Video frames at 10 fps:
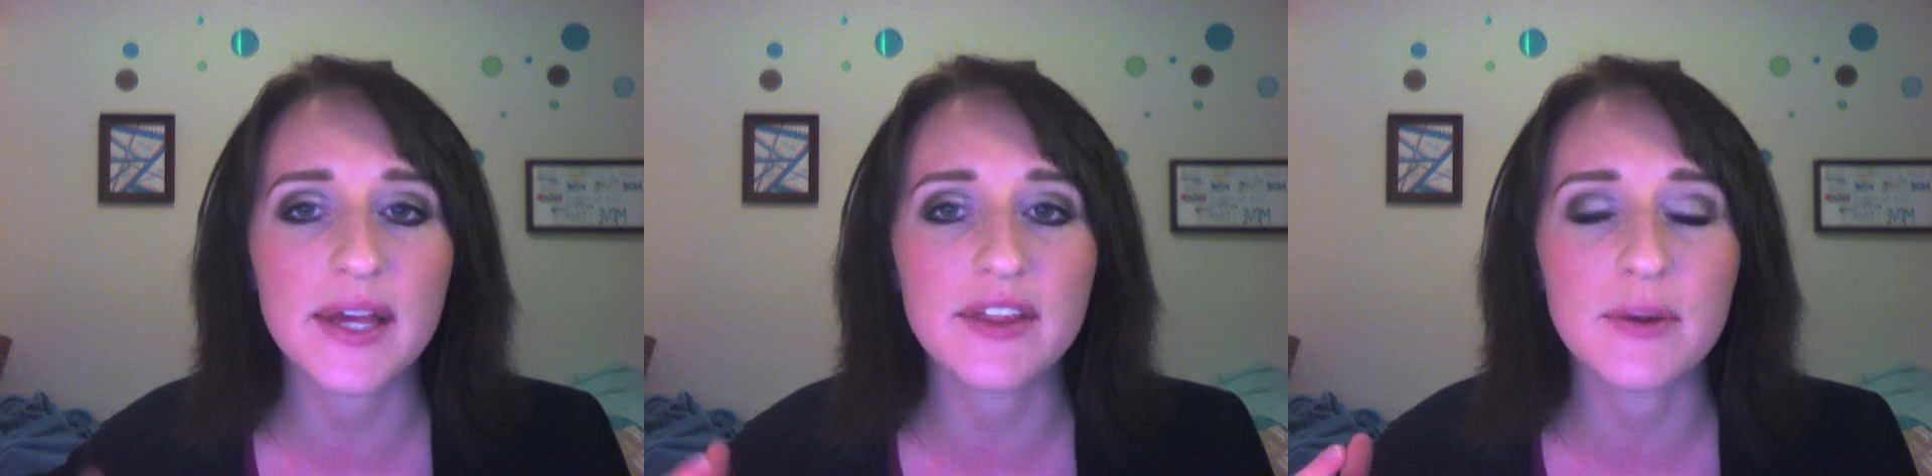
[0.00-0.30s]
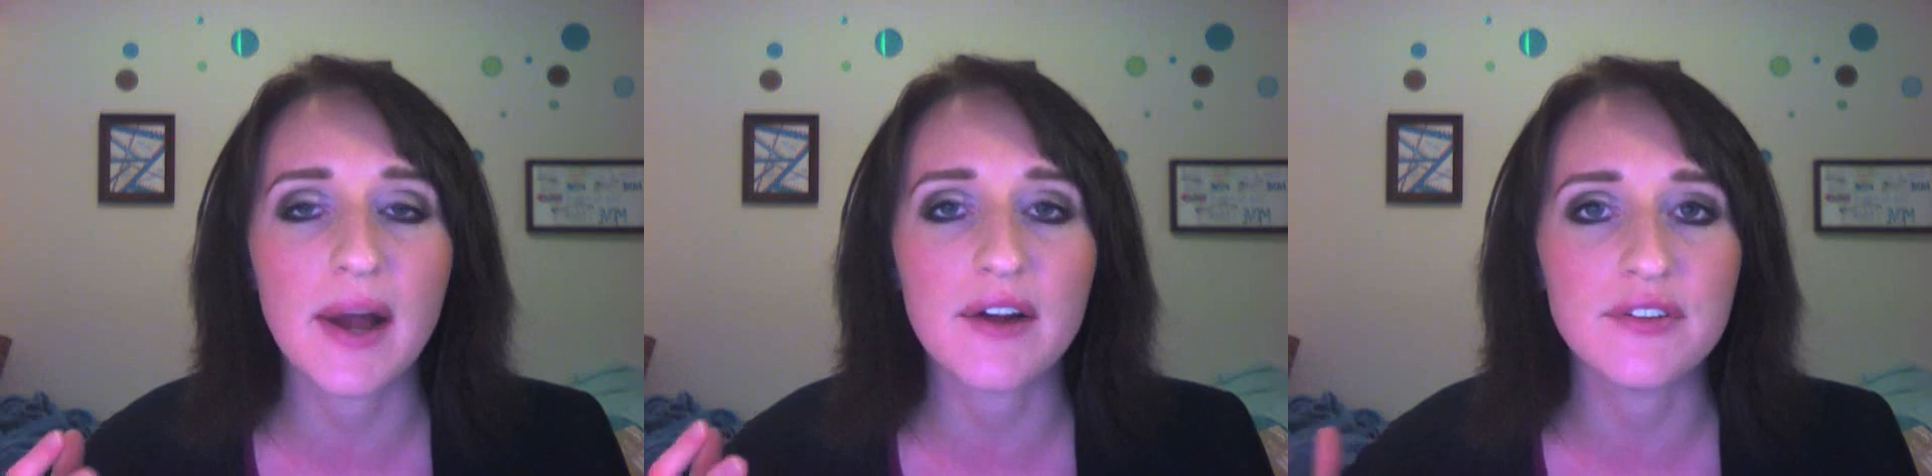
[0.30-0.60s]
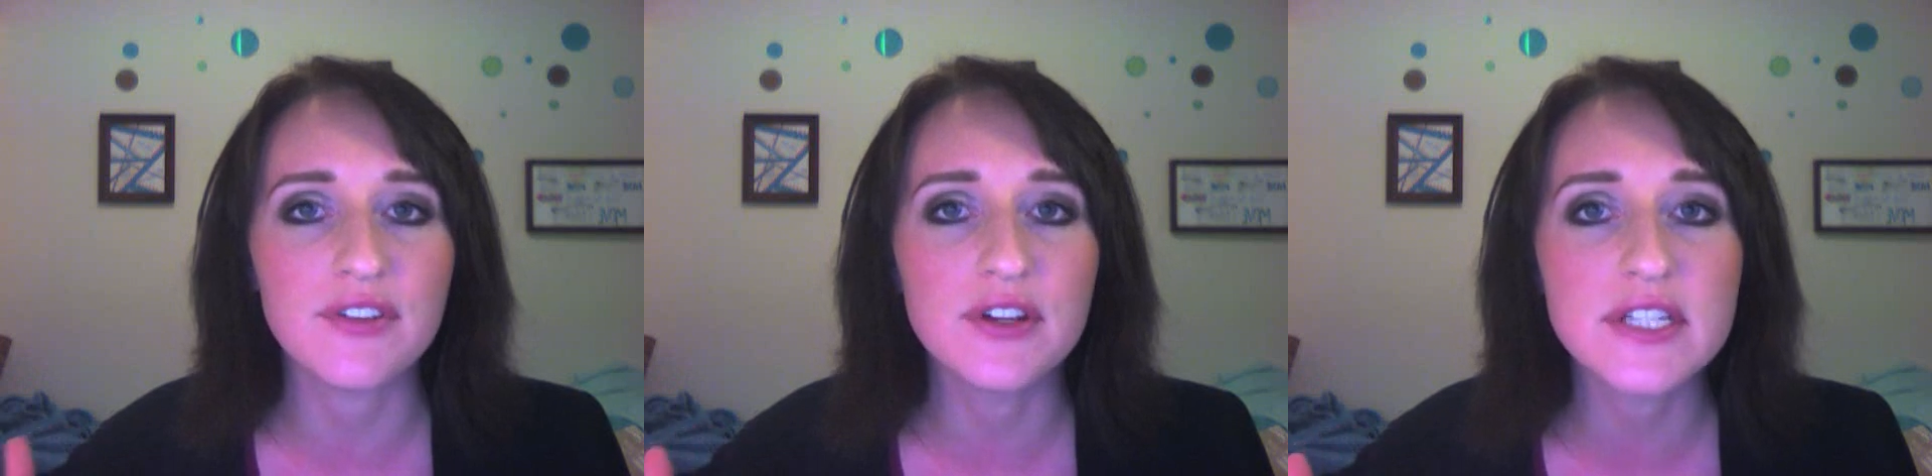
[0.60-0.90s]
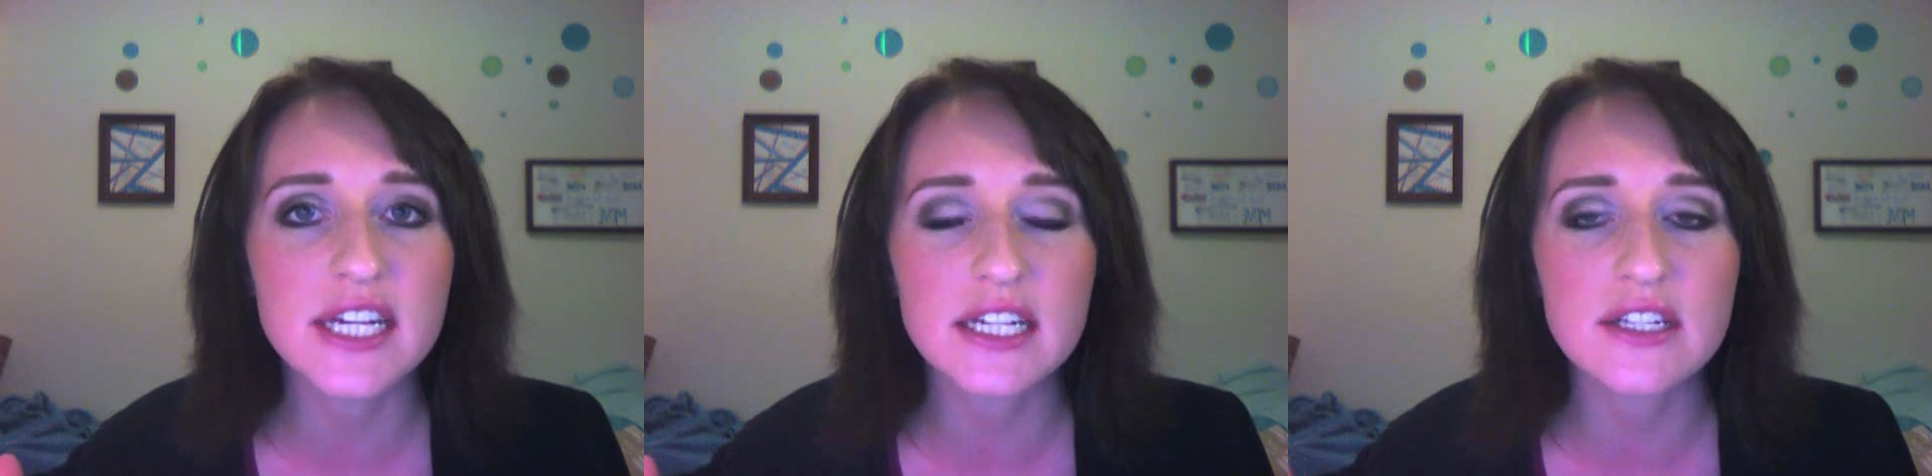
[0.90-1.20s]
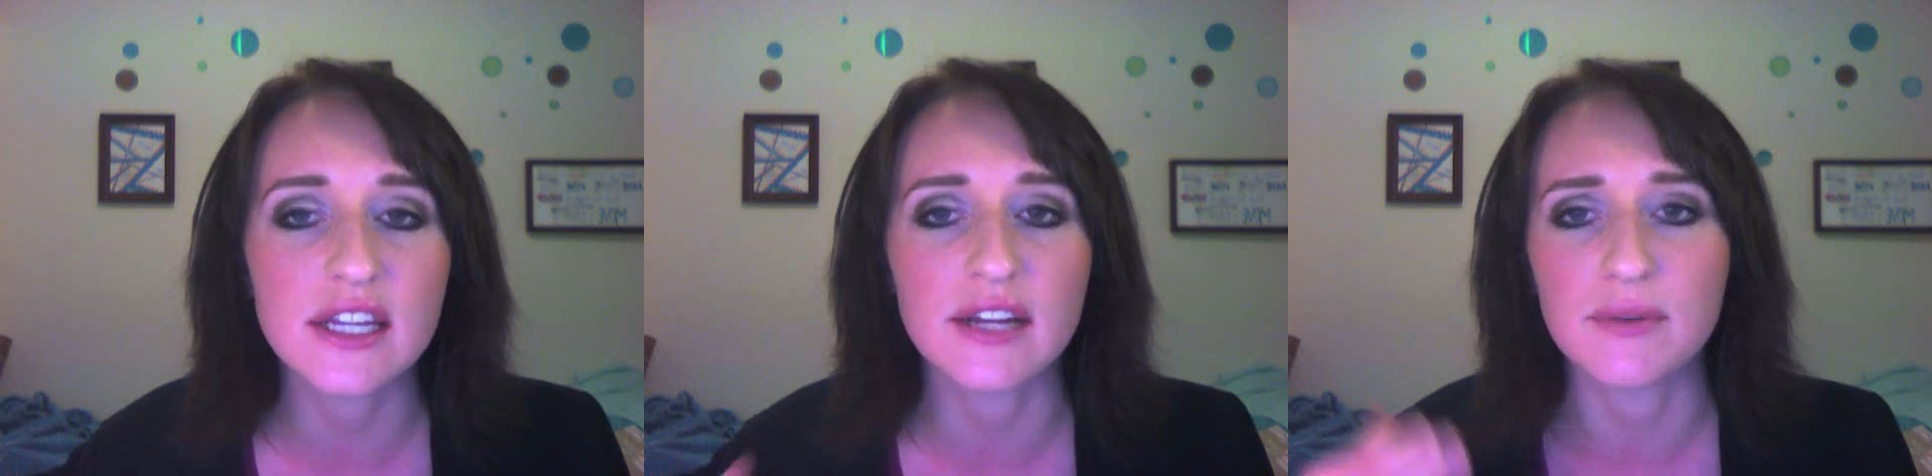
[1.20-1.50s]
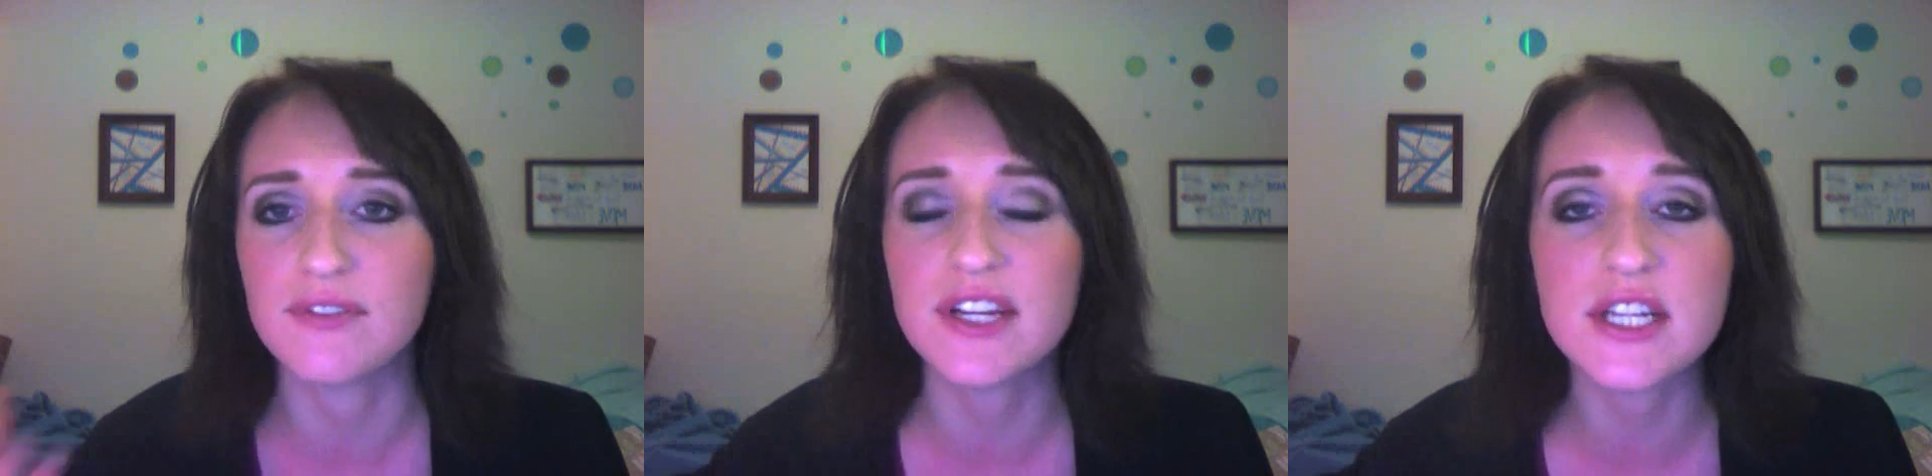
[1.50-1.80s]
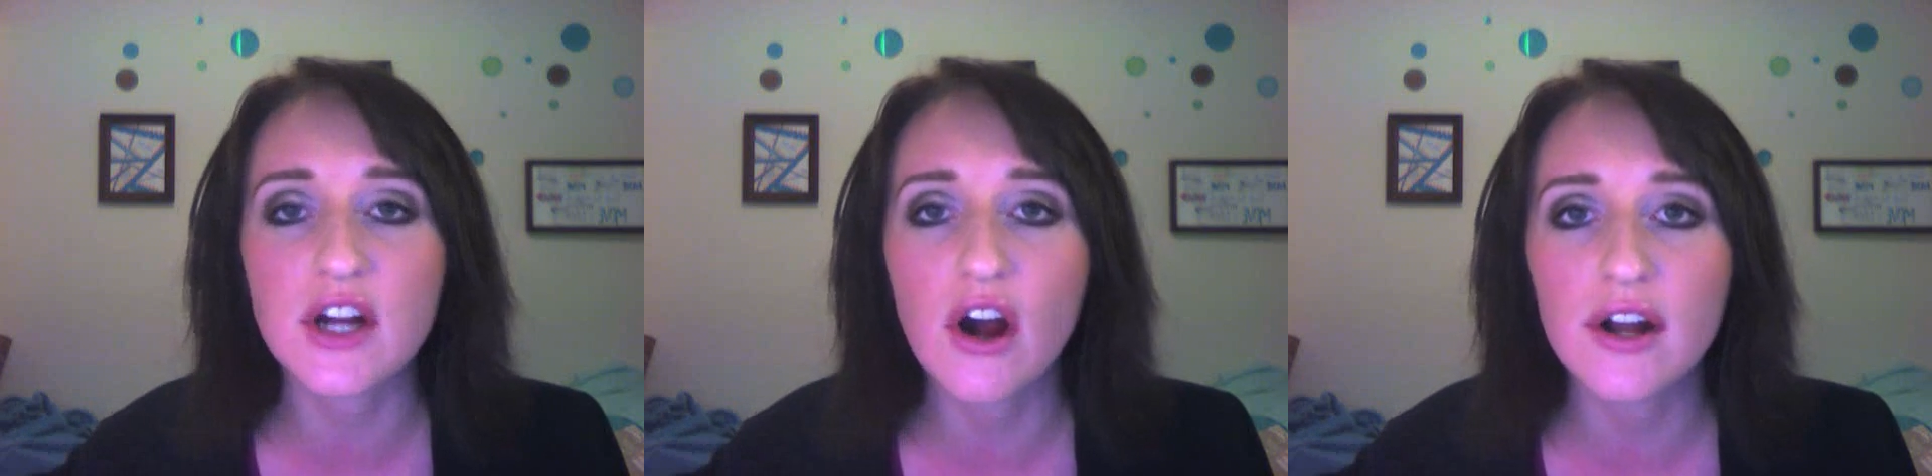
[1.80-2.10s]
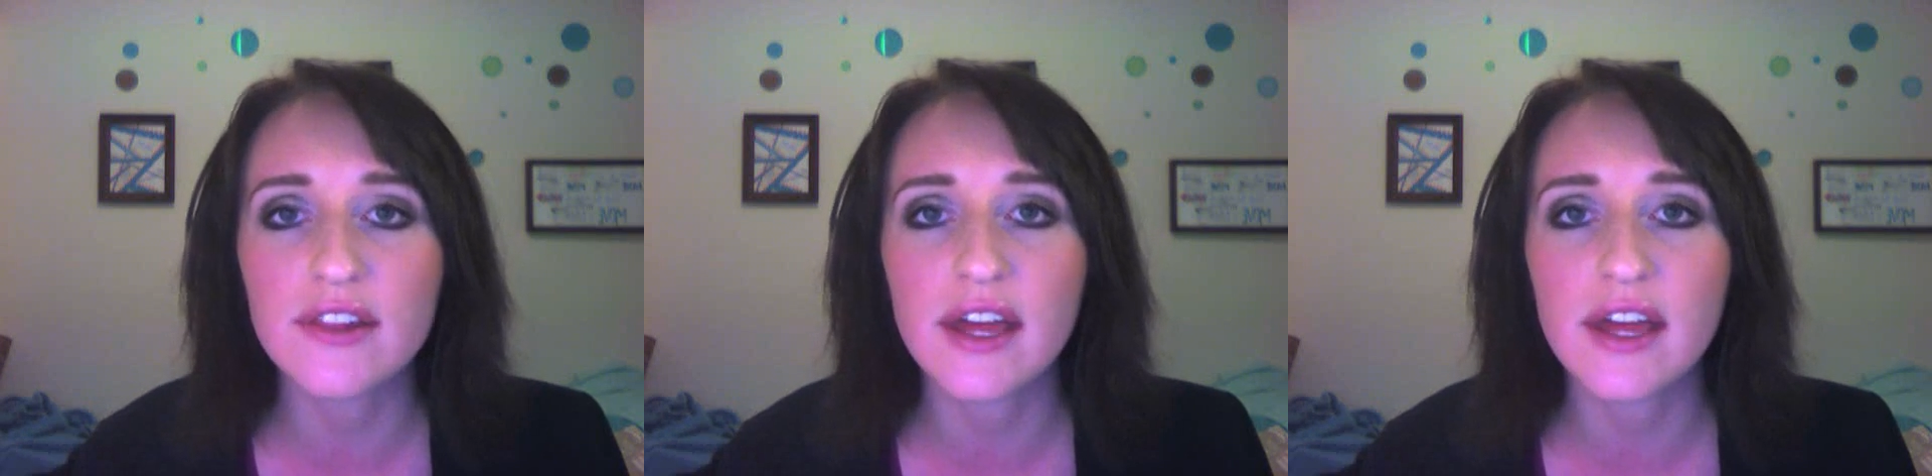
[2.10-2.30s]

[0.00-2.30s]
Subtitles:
either by refusing, like with Visa card,